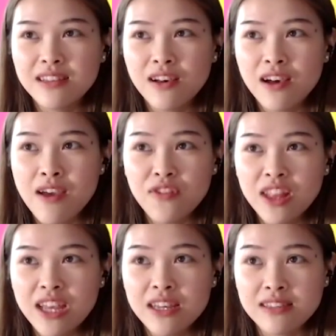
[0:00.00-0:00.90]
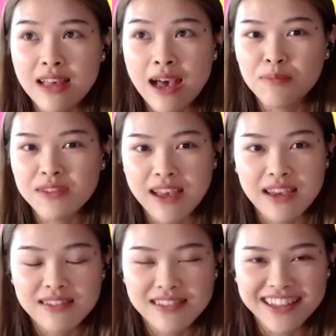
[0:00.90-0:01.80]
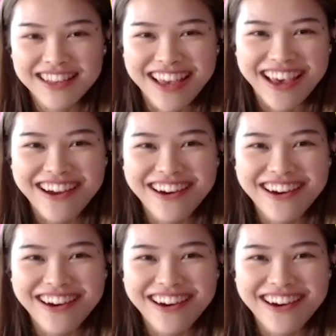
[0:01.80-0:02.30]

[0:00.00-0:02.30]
everything is upsized there.